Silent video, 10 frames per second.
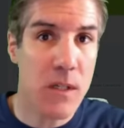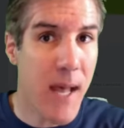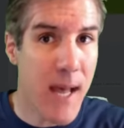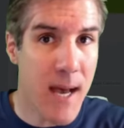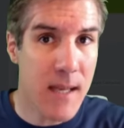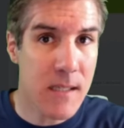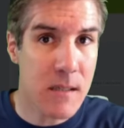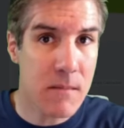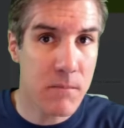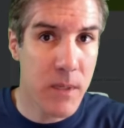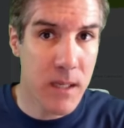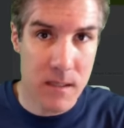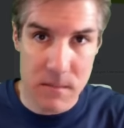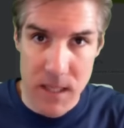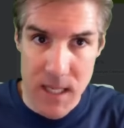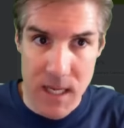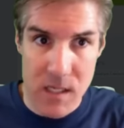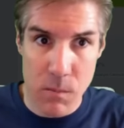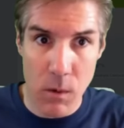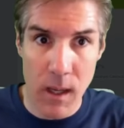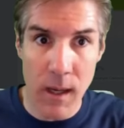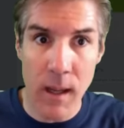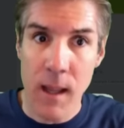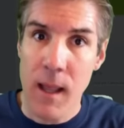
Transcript: past because of my dashboarding,